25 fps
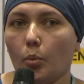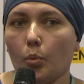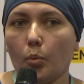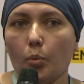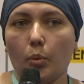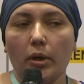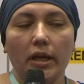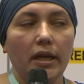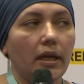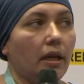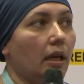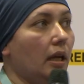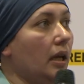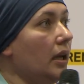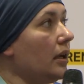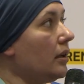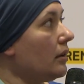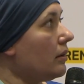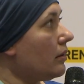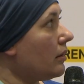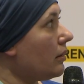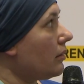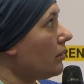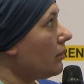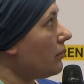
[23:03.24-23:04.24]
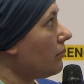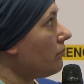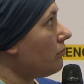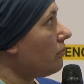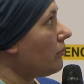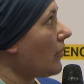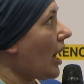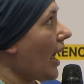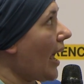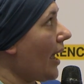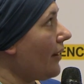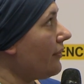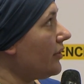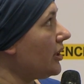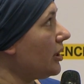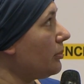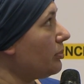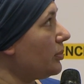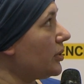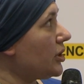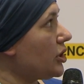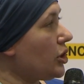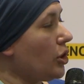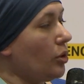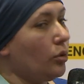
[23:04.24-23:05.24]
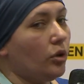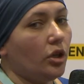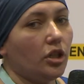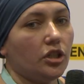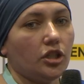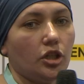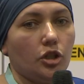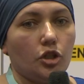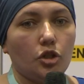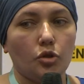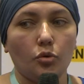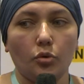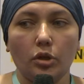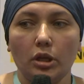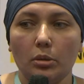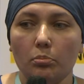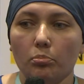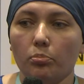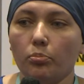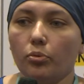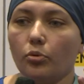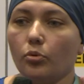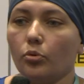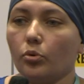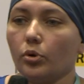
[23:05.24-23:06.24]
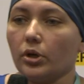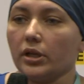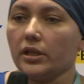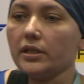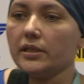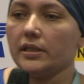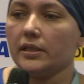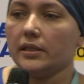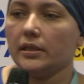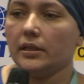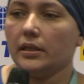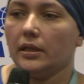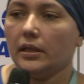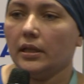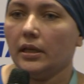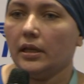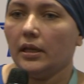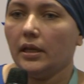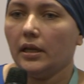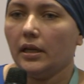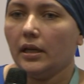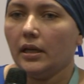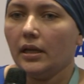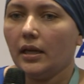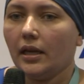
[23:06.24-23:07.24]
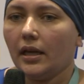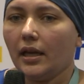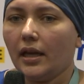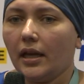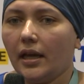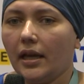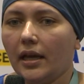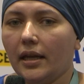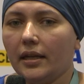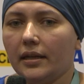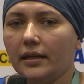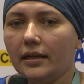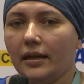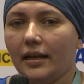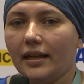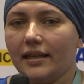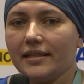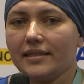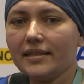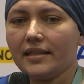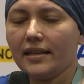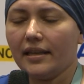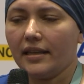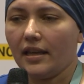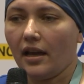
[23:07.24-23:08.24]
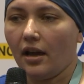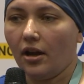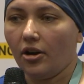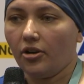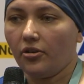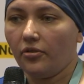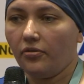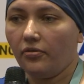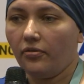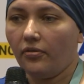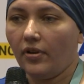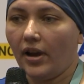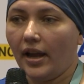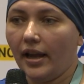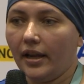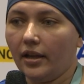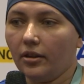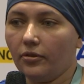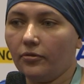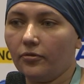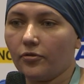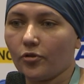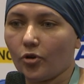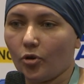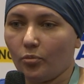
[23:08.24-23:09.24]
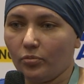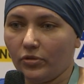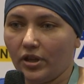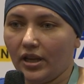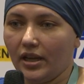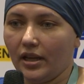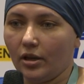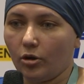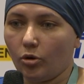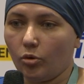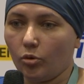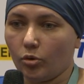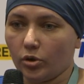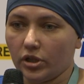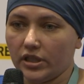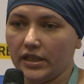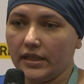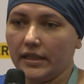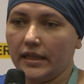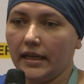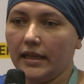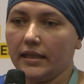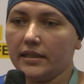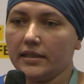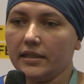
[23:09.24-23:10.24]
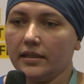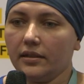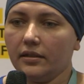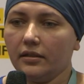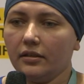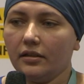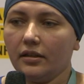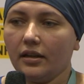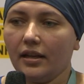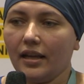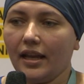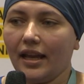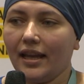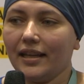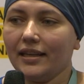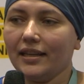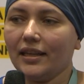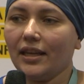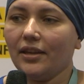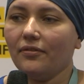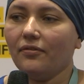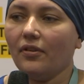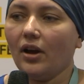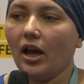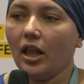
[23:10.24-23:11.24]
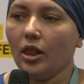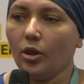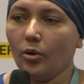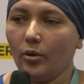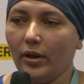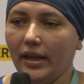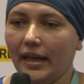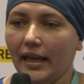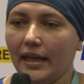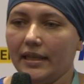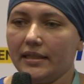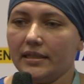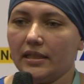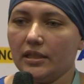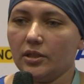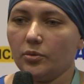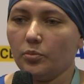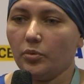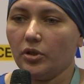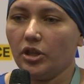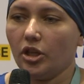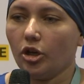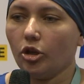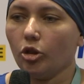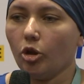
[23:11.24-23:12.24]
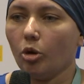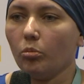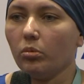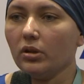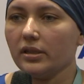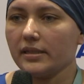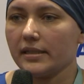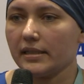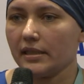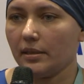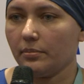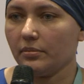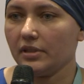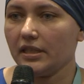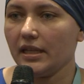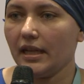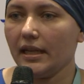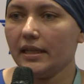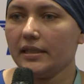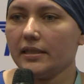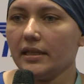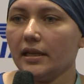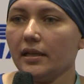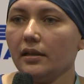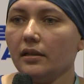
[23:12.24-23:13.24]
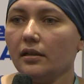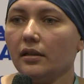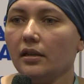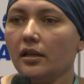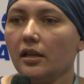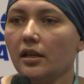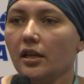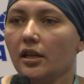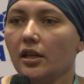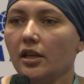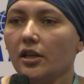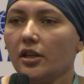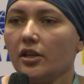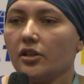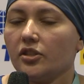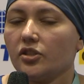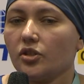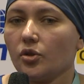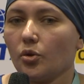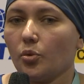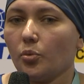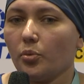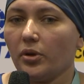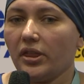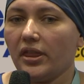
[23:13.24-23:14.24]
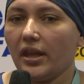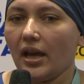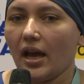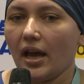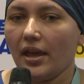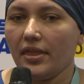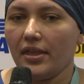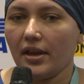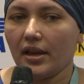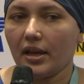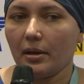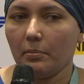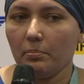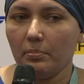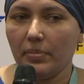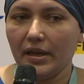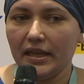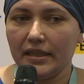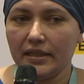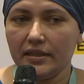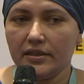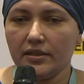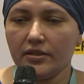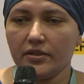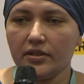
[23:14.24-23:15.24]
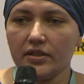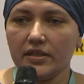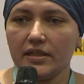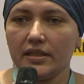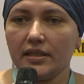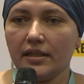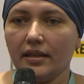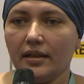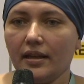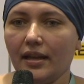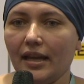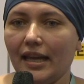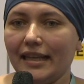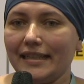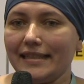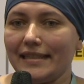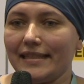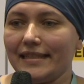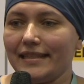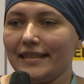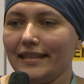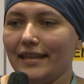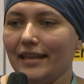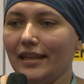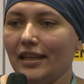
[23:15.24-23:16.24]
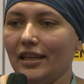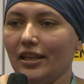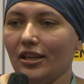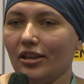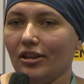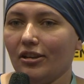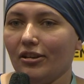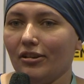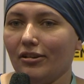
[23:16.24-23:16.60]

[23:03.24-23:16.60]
we have an opportunity to import an SIR file from the coordinator and evaluate it with the global SIM data, so with the other competitors, and see,